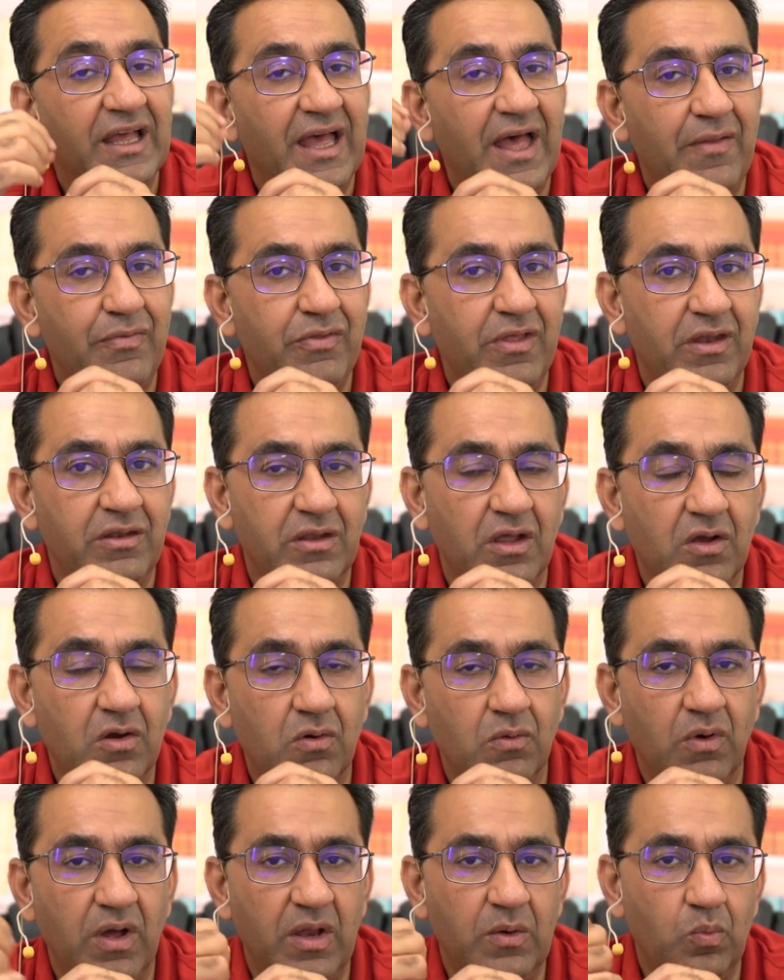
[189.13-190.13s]
and then they
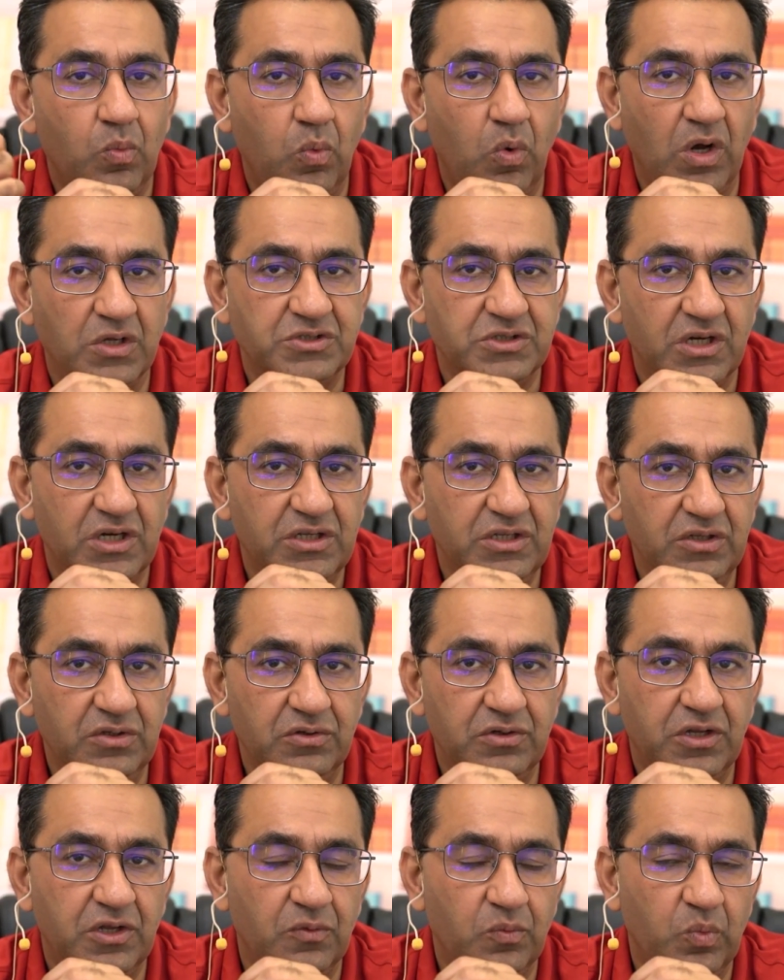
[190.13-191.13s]
go and watch a
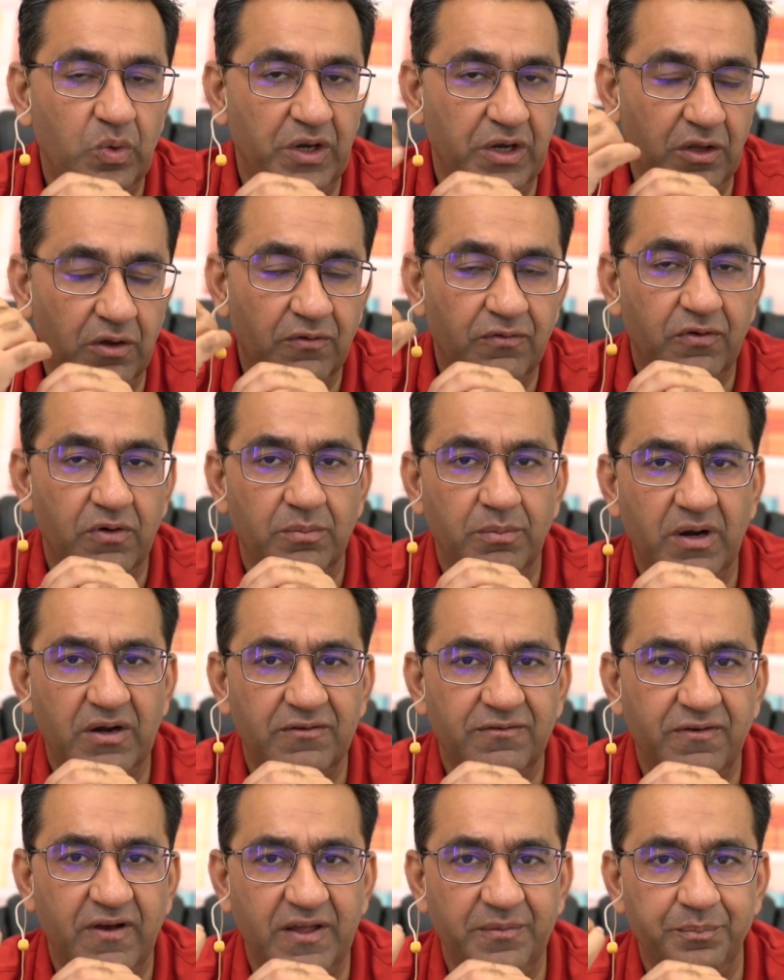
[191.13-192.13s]
YouTube video for about
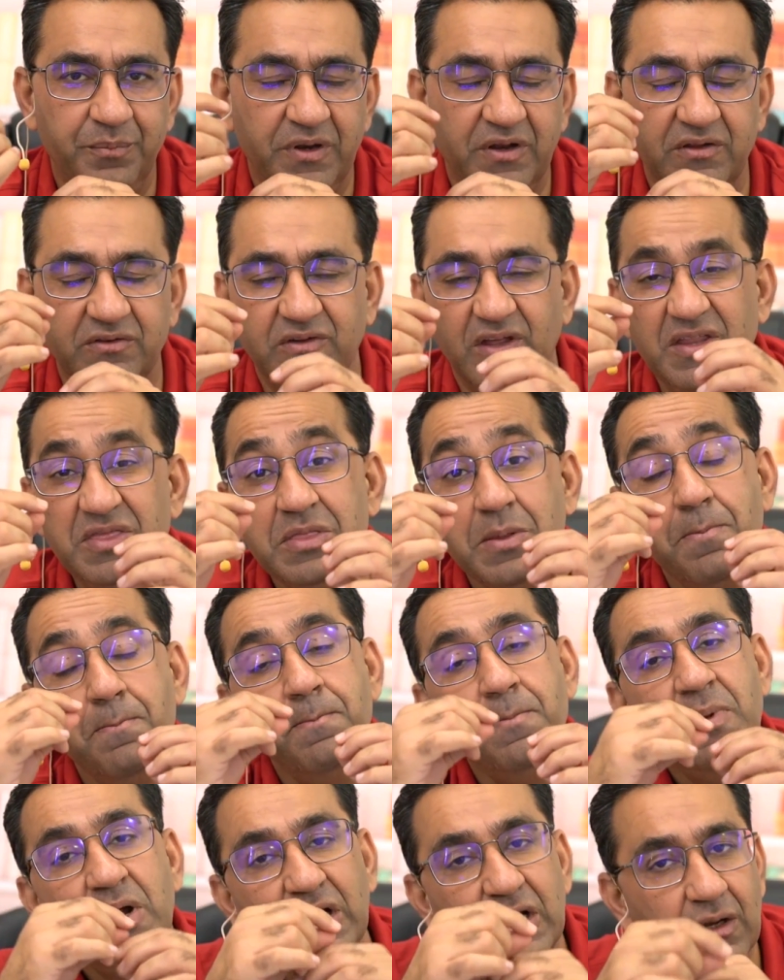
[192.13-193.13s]
5 minutes in the
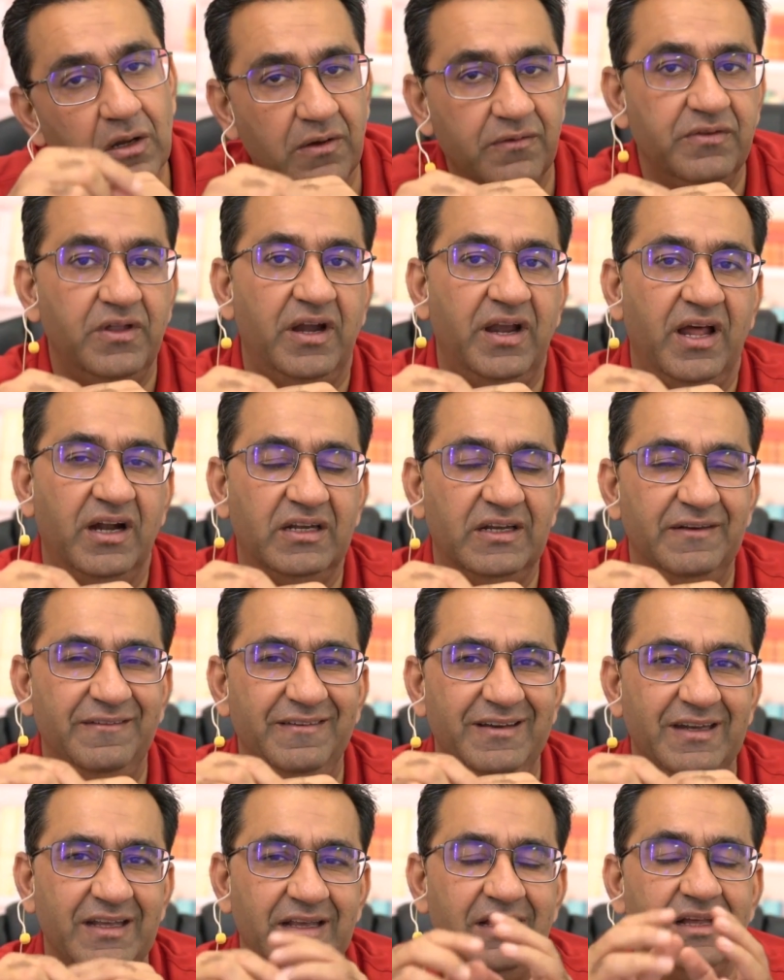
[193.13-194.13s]
middle of that activity.